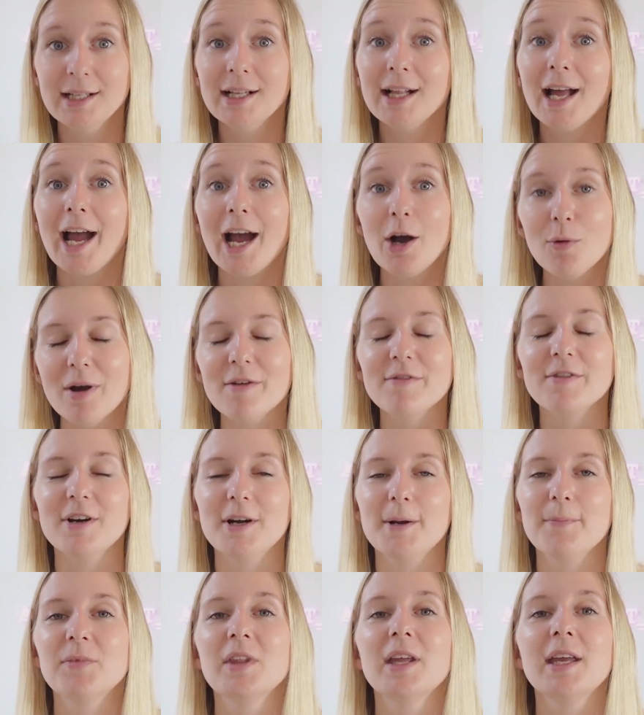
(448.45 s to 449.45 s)

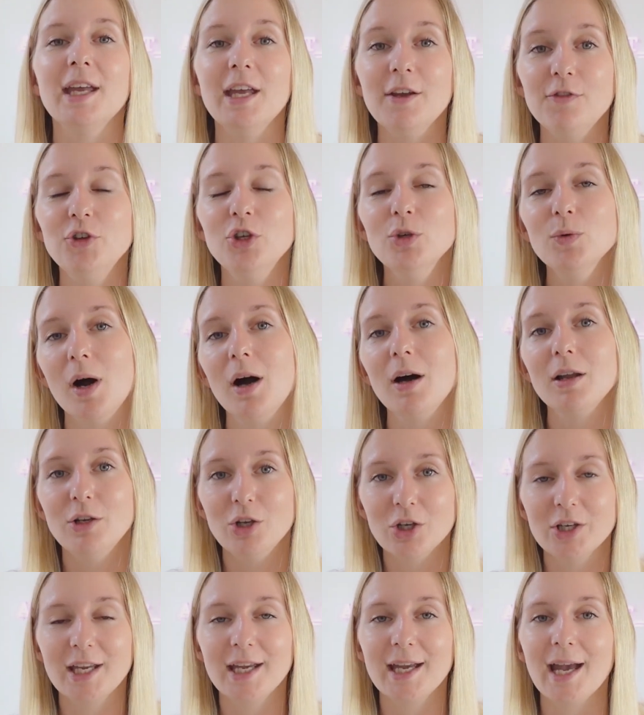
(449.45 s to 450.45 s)
However, if you are
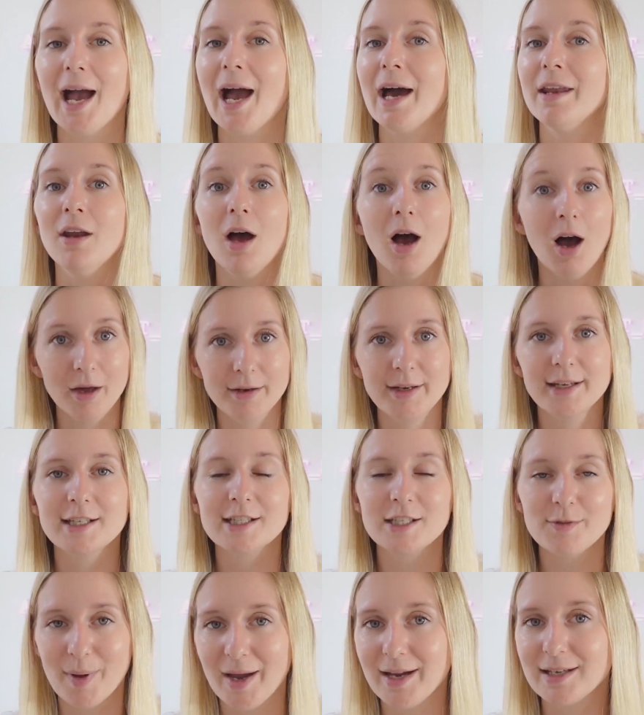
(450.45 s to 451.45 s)
looking at an
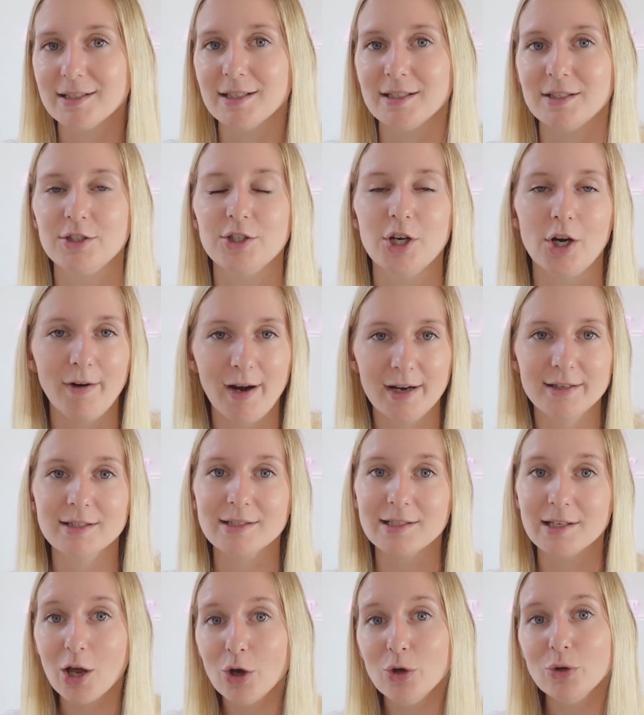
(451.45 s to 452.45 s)
unexpected
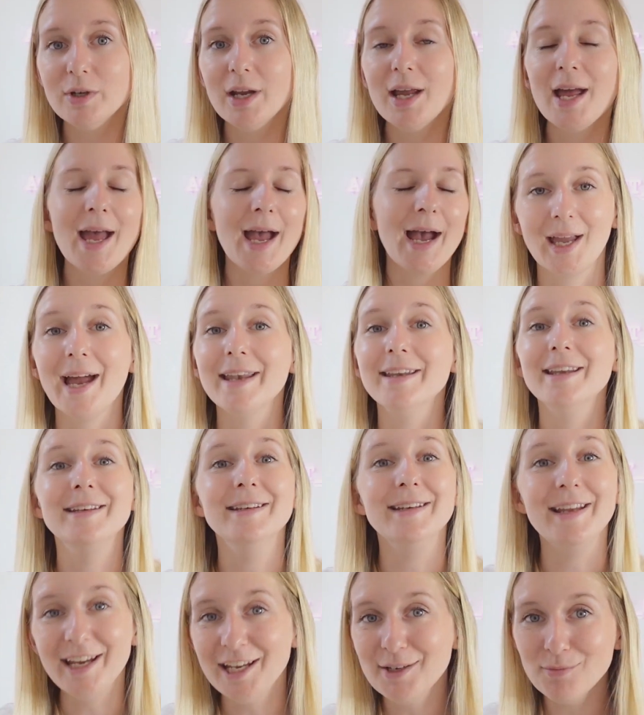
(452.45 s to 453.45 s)
director's loan and you
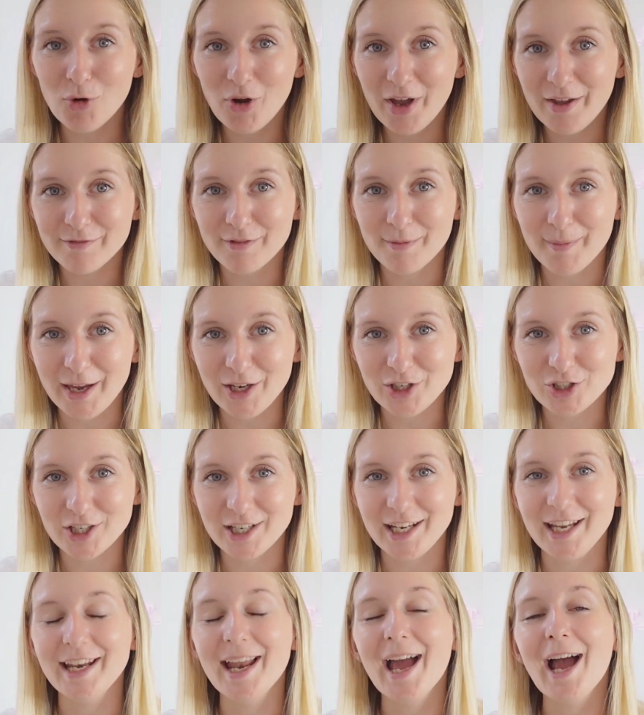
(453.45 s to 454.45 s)
need more information
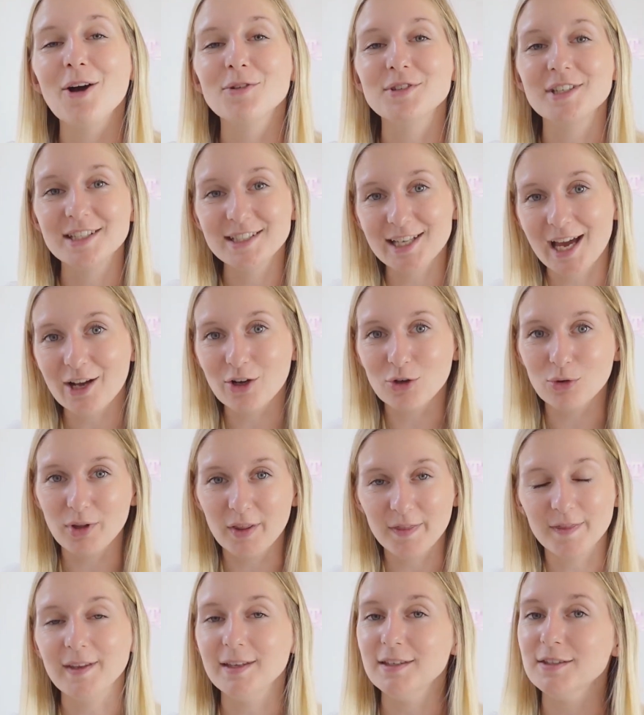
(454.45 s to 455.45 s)
in how to tackle
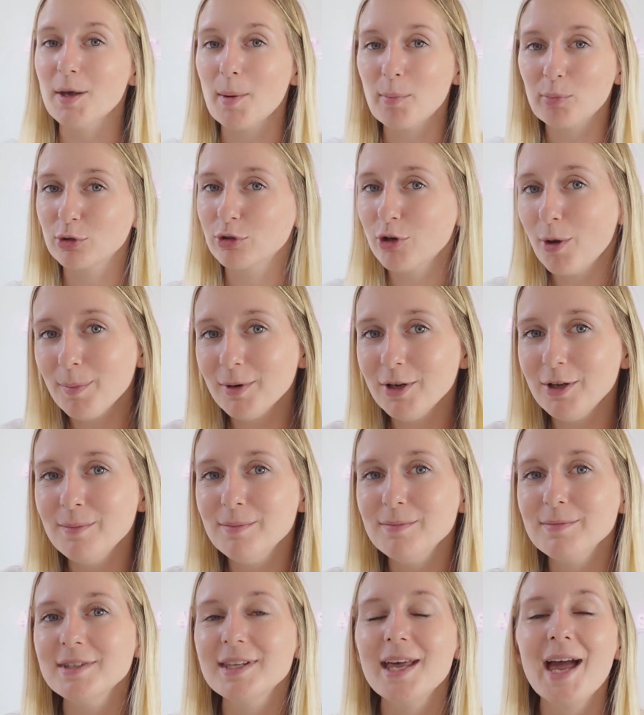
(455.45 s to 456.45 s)
these
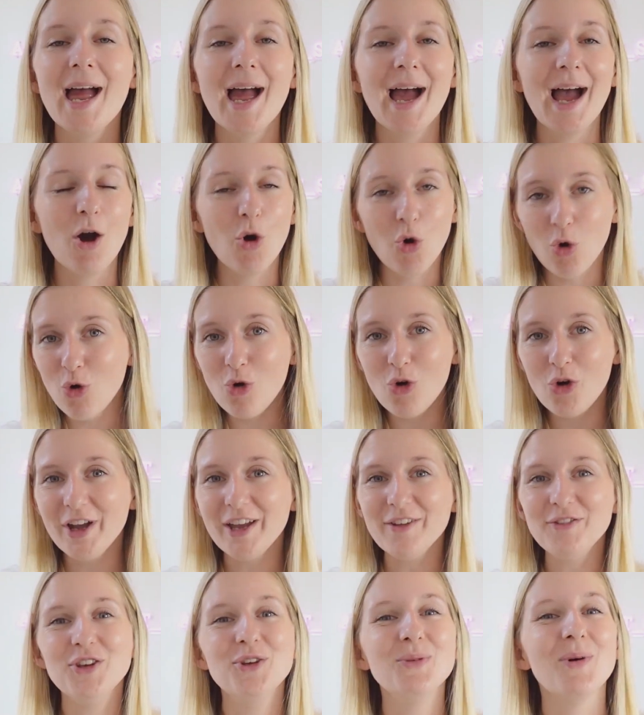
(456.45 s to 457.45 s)
problems, or
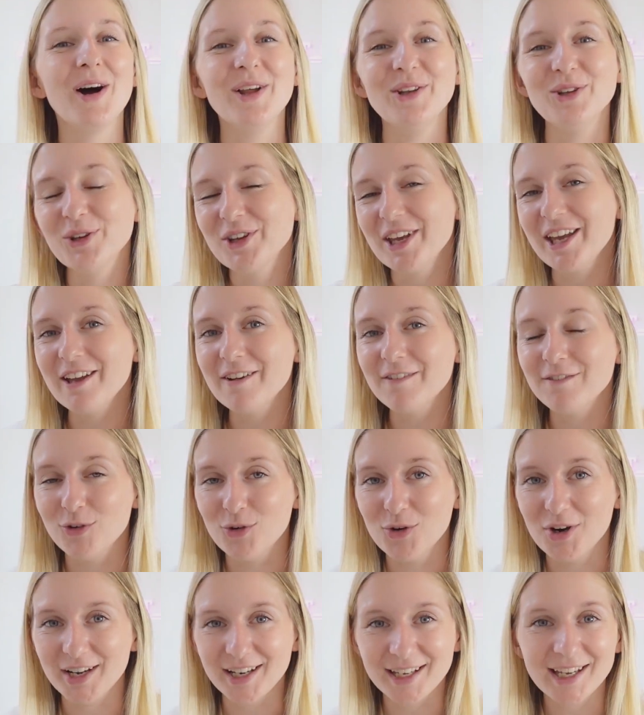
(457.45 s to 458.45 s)
if you are looking
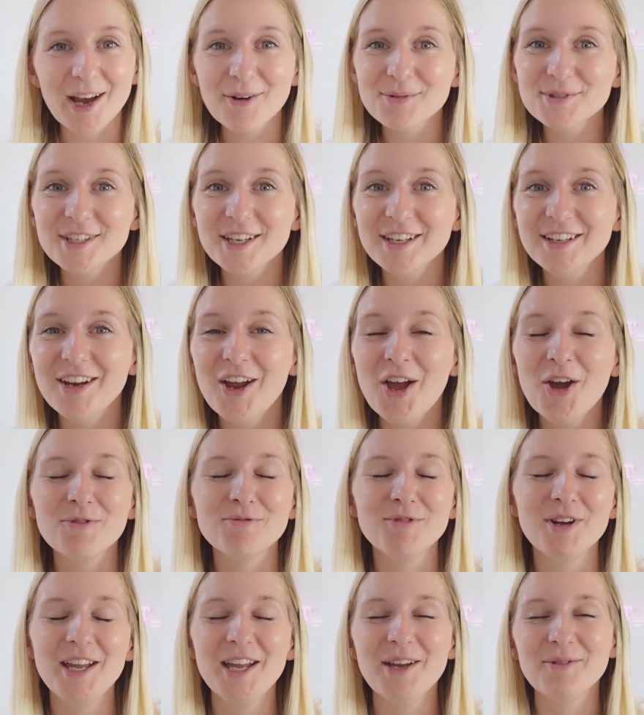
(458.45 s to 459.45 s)
for an accountant,
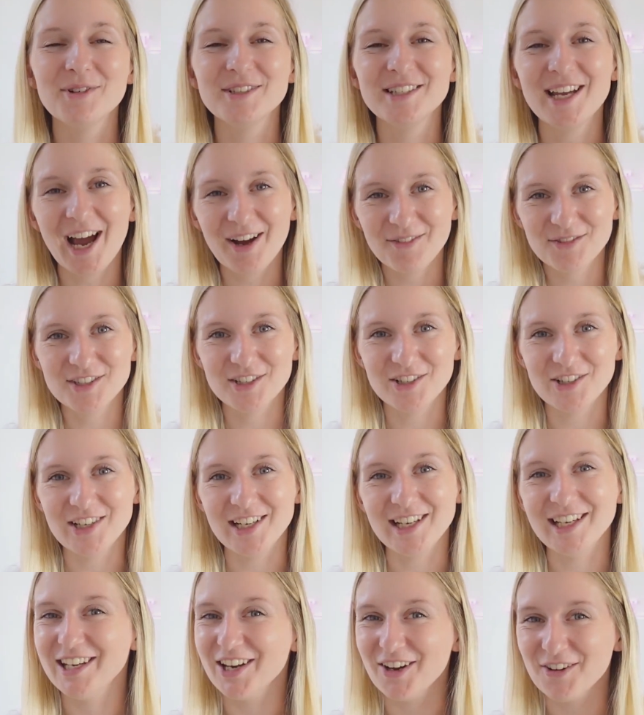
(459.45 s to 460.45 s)
we would
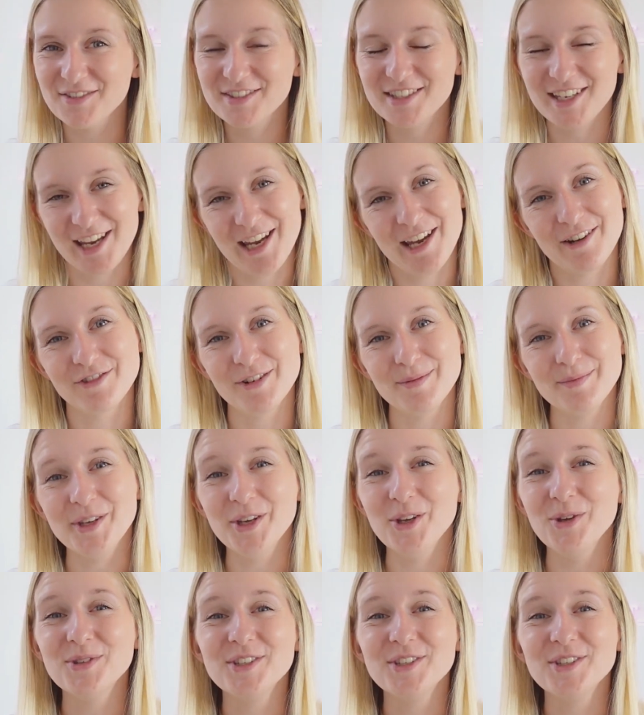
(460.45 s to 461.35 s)
absolutely love to hear from you.